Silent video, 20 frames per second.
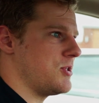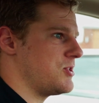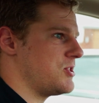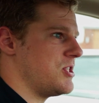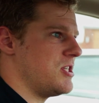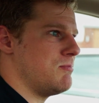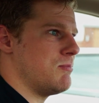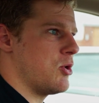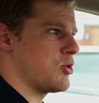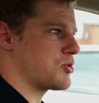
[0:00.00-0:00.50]

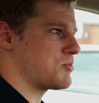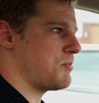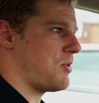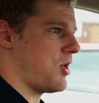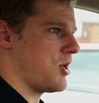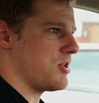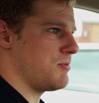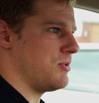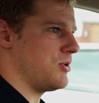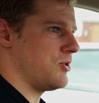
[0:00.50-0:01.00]
see most
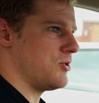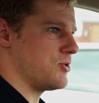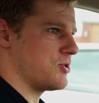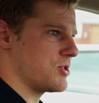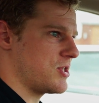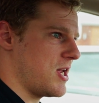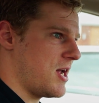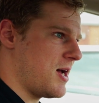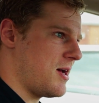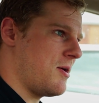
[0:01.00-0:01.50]
bodybuilders
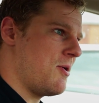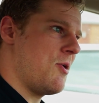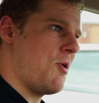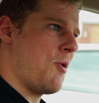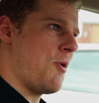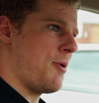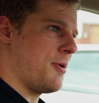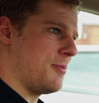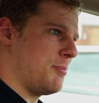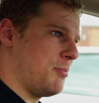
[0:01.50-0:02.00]
get,
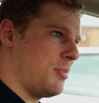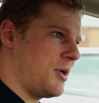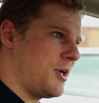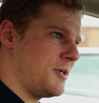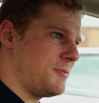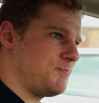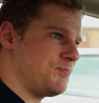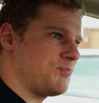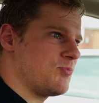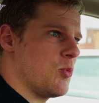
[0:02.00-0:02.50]
but